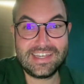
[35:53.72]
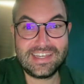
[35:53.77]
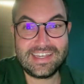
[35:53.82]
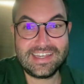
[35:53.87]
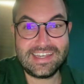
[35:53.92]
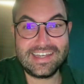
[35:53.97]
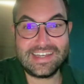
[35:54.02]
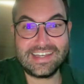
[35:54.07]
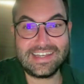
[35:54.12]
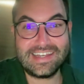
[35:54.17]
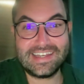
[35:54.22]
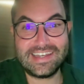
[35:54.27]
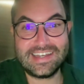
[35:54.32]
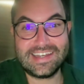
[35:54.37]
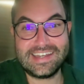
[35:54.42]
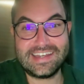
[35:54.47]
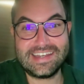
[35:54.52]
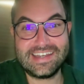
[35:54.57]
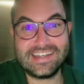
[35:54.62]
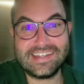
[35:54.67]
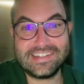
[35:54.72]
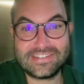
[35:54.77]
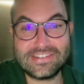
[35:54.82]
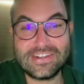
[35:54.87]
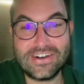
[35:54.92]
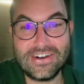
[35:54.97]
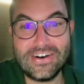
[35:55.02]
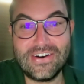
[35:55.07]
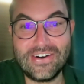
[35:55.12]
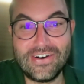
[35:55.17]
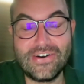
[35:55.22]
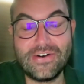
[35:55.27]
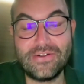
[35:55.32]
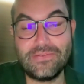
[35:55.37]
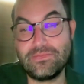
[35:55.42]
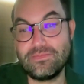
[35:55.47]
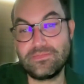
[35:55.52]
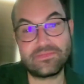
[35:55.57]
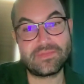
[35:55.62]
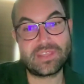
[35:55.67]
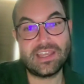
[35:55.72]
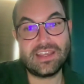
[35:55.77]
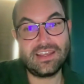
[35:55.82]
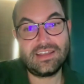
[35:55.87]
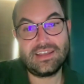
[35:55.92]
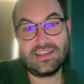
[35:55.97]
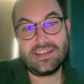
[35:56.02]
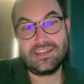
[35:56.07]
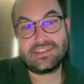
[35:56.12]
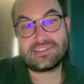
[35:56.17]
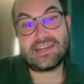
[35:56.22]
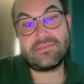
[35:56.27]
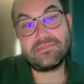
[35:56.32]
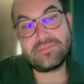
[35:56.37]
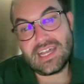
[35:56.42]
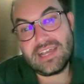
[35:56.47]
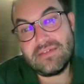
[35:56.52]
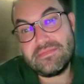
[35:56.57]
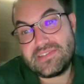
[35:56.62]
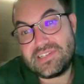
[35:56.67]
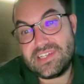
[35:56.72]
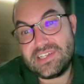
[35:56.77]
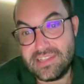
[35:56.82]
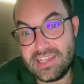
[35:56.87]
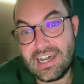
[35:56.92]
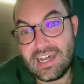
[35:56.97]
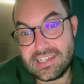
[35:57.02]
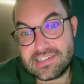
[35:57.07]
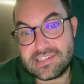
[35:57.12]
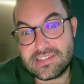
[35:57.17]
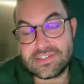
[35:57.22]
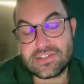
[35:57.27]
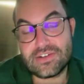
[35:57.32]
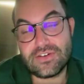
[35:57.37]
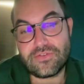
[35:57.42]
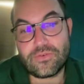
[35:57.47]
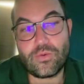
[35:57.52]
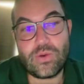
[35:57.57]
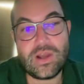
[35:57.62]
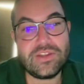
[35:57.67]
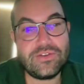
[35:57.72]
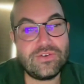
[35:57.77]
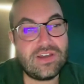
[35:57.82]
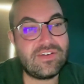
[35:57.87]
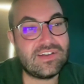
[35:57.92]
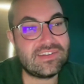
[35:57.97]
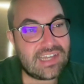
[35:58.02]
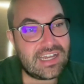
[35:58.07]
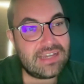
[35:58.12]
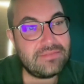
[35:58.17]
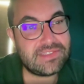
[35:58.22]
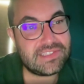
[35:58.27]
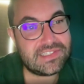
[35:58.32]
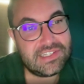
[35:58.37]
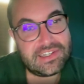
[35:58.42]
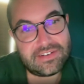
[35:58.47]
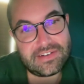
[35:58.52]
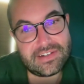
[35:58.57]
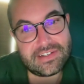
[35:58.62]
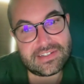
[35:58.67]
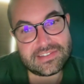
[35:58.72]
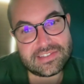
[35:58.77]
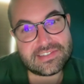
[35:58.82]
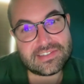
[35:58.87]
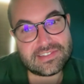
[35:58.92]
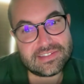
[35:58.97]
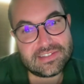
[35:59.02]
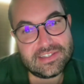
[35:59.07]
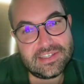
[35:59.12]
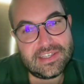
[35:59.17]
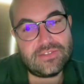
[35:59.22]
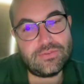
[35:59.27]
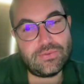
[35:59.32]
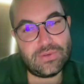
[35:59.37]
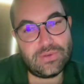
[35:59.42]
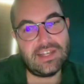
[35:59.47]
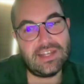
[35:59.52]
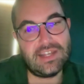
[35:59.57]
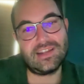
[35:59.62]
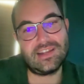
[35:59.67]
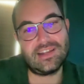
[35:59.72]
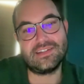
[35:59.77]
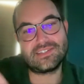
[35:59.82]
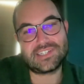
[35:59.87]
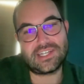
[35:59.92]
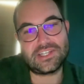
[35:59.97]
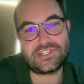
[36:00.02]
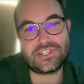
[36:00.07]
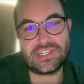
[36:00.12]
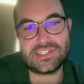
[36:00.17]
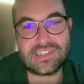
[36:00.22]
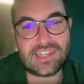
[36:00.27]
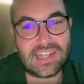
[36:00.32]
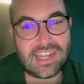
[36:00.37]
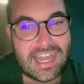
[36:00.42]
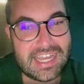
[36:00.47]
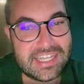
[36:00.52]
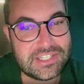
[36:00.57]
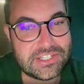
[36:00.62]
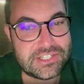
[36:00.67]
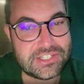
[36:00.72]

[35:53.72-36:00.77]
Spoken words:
So sometimes it does. So when you have a time series, it will suggest a line